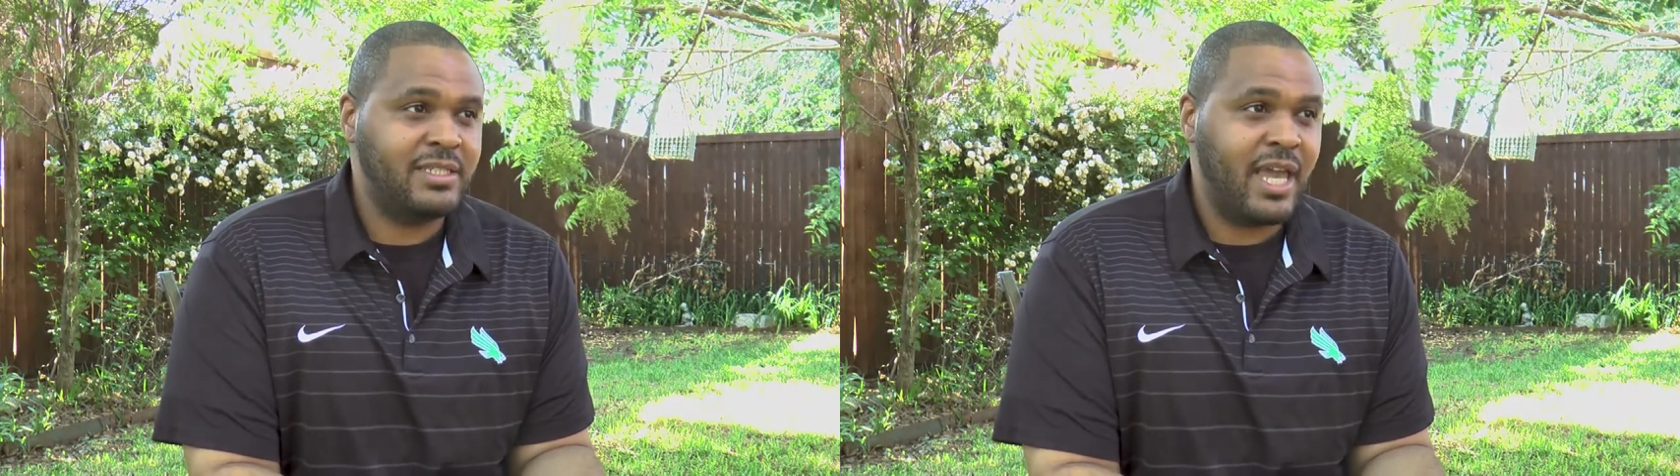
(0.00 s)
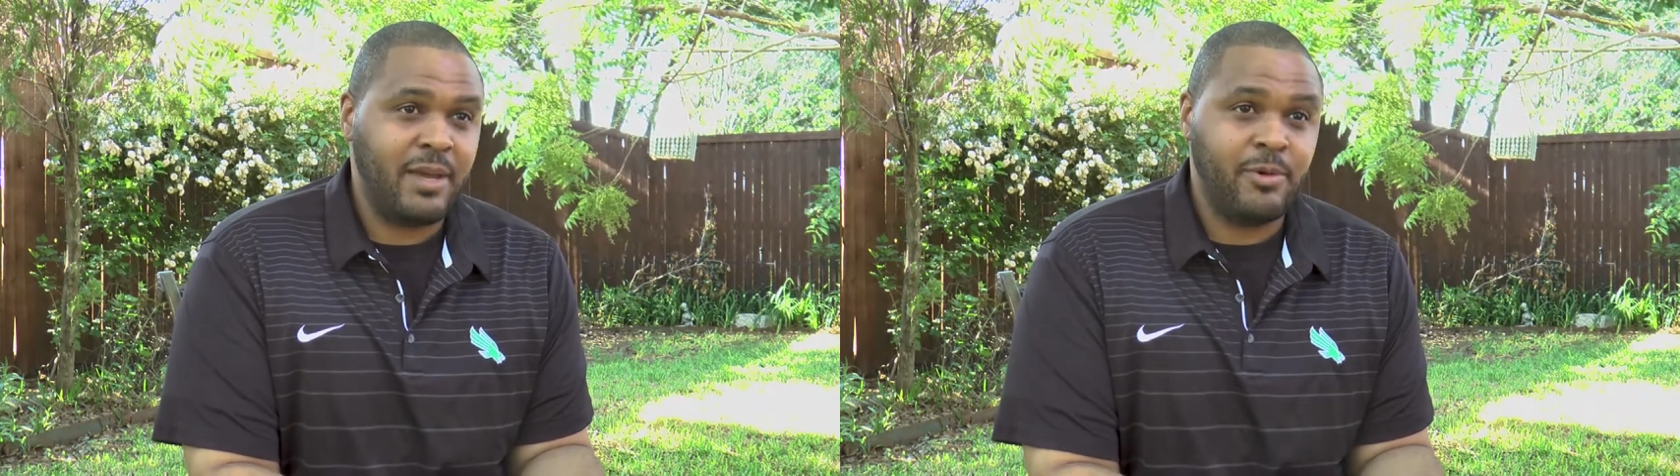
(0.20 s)

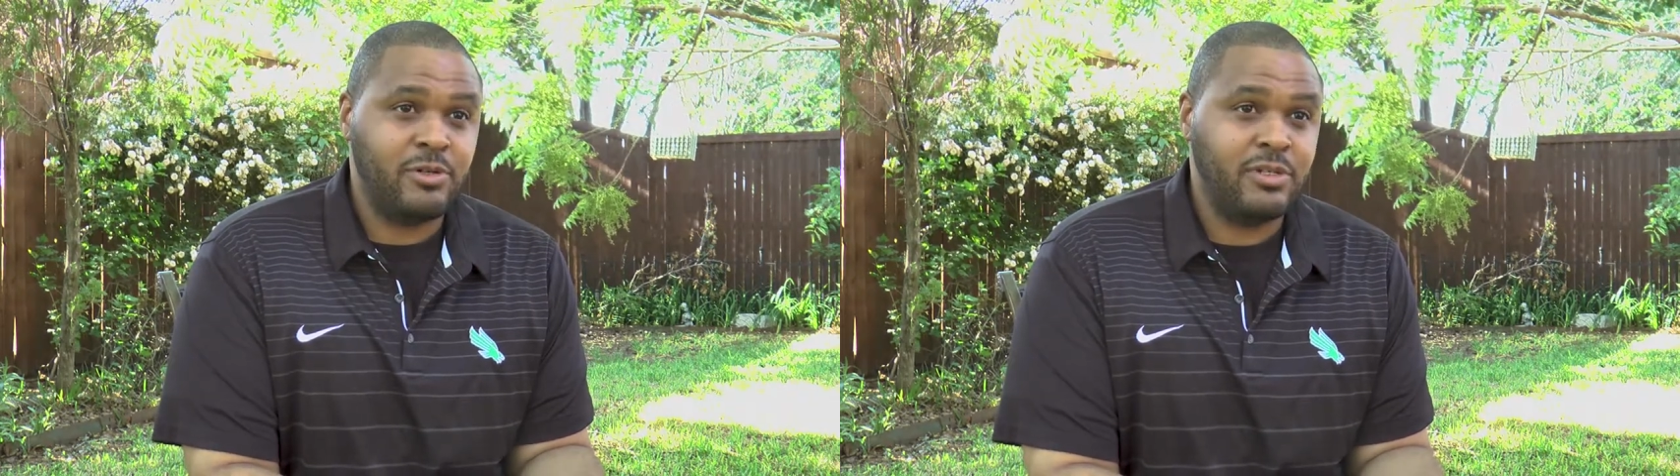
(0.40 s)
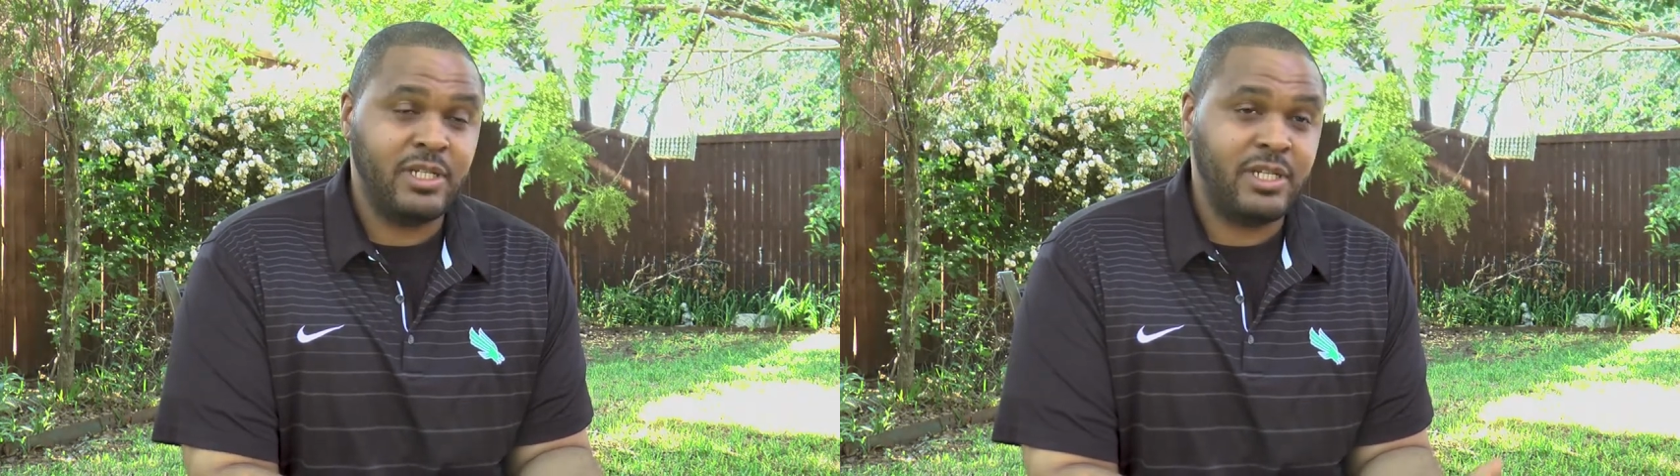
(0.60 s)
came
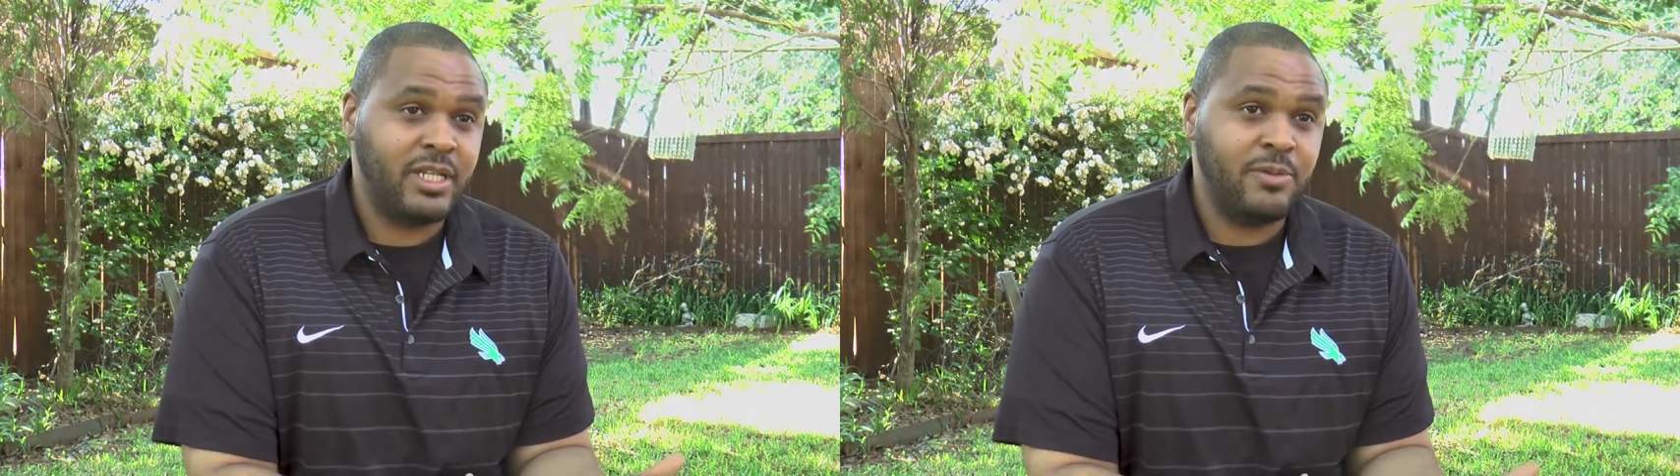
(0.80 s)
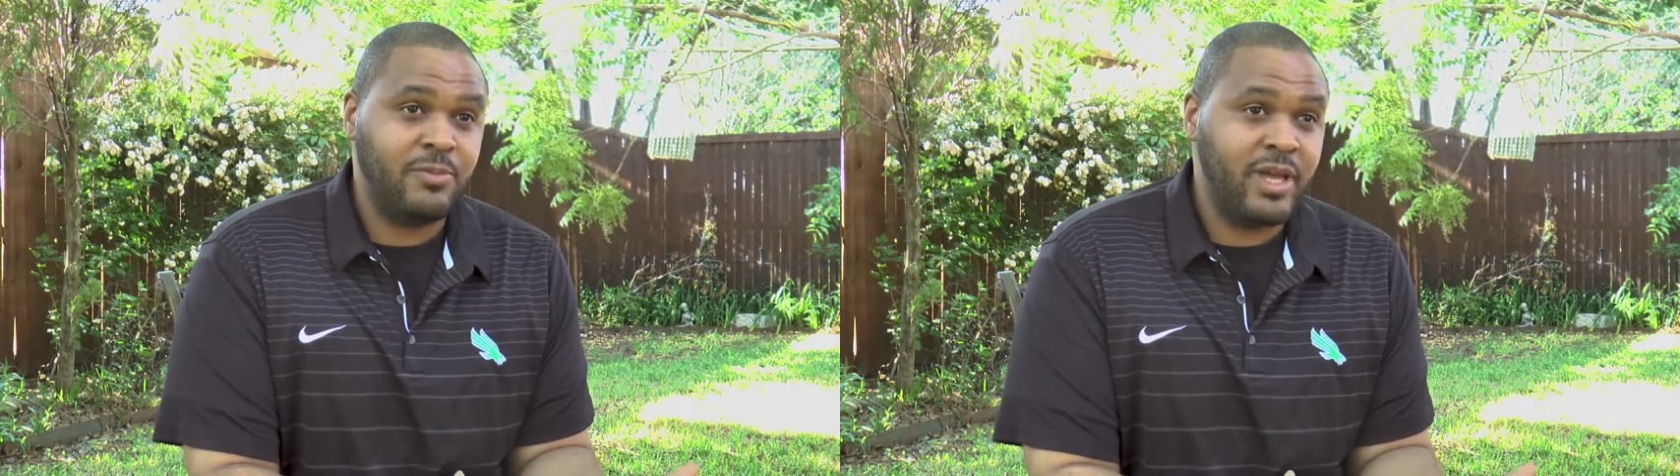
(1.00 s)
on and
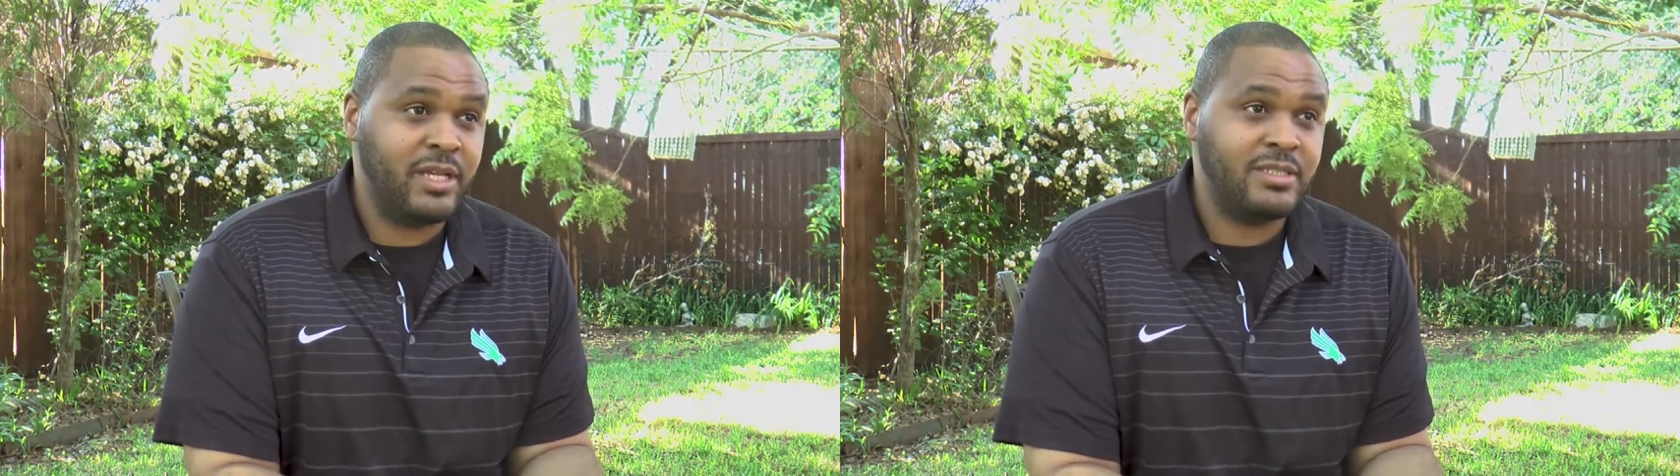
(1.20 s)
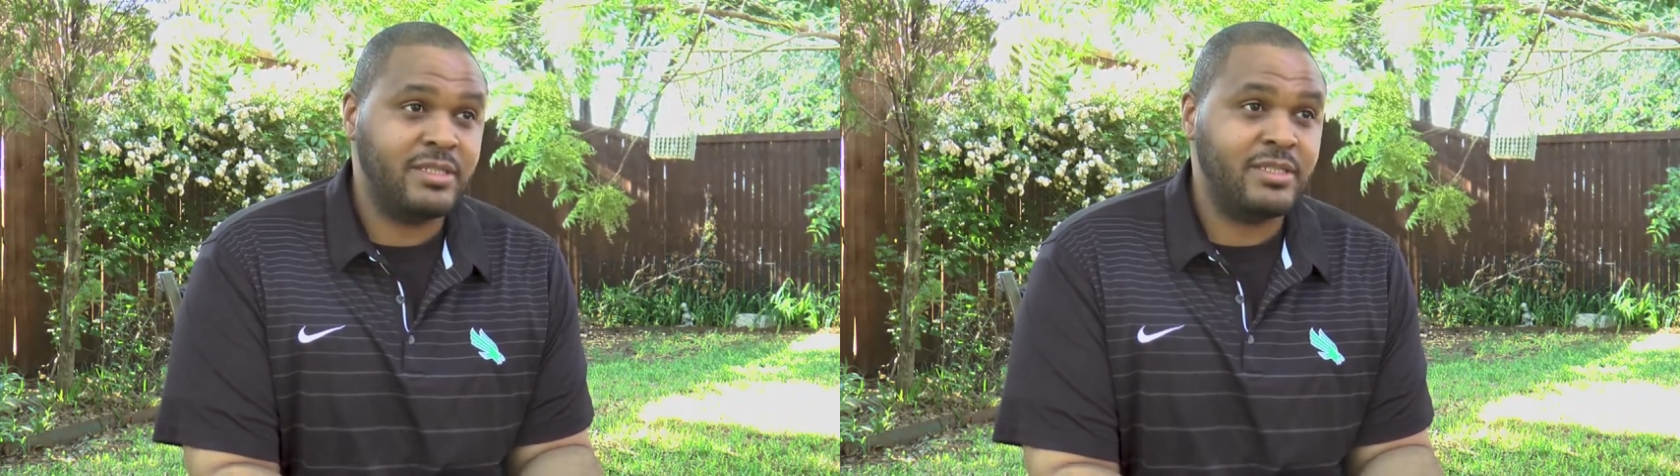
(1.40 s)
did a
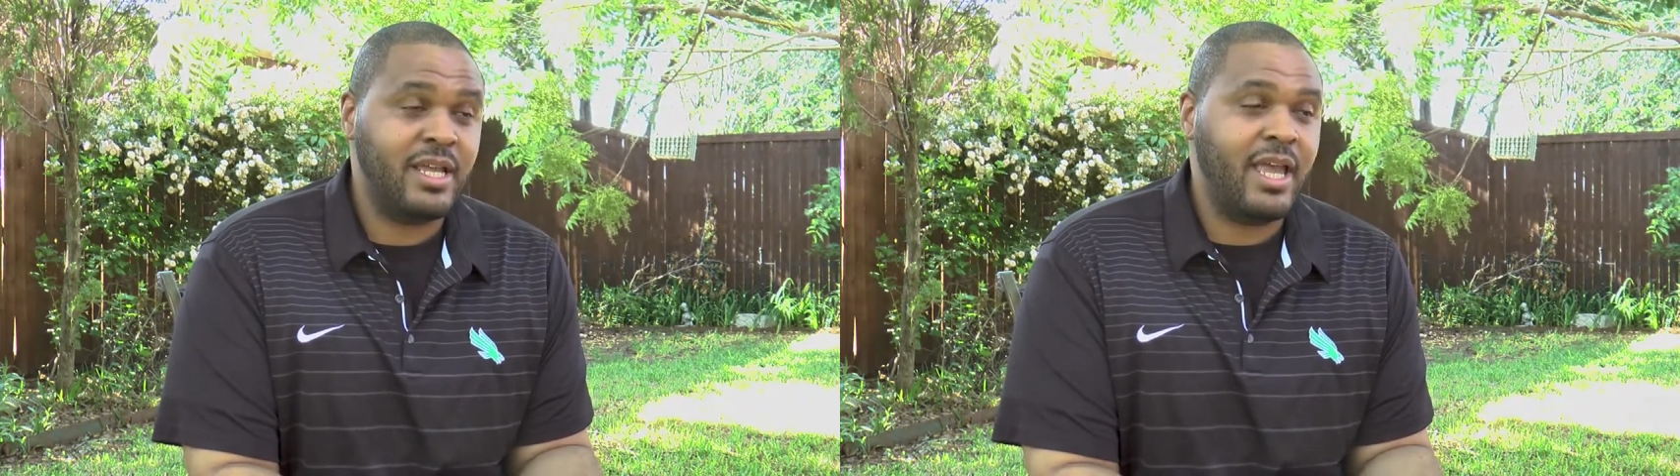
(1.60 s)
mix.